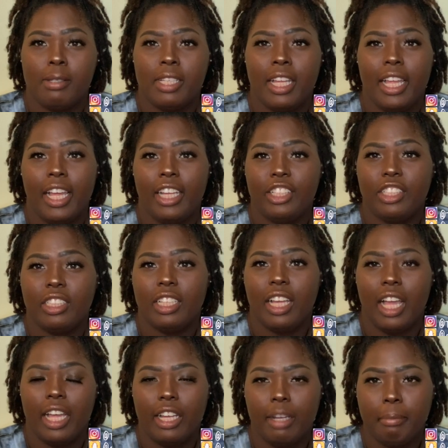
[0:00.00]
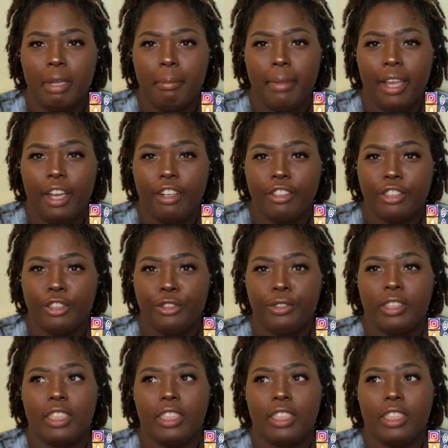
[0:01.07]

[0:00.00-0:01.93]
I actually count my macros.